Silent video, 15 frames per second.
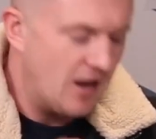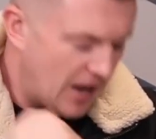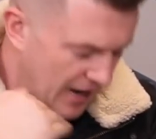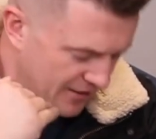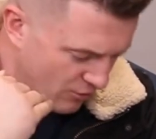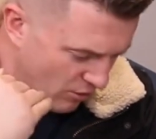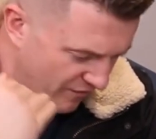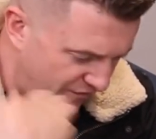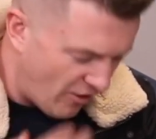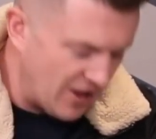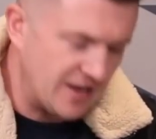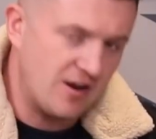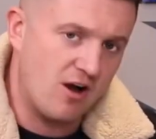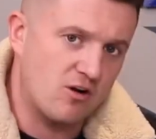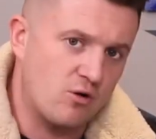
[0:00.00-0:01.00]
and who are
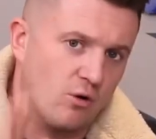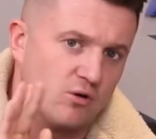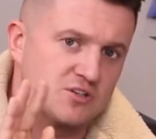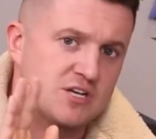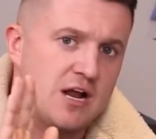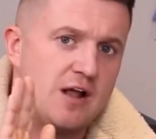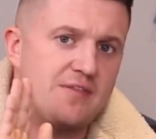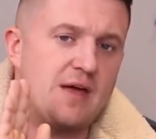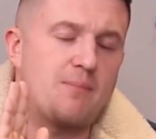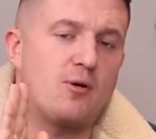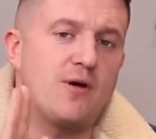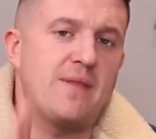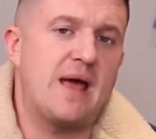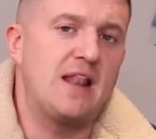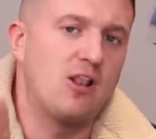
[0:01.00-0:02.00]
fighting our cause, they're
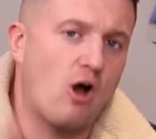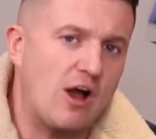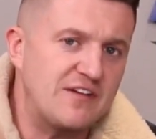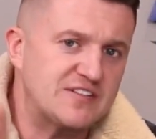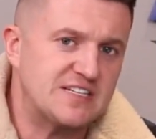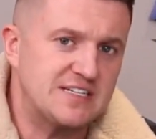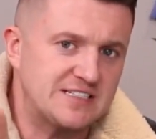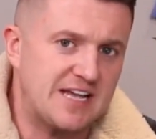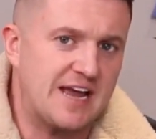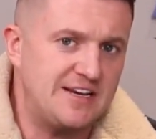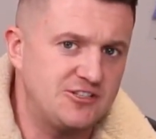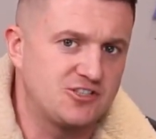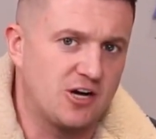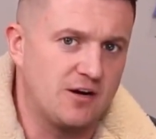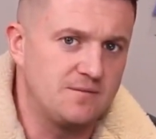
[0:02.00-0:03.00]
putting their lives in
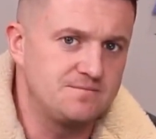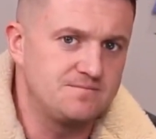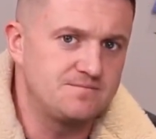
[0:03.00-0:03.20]
danger.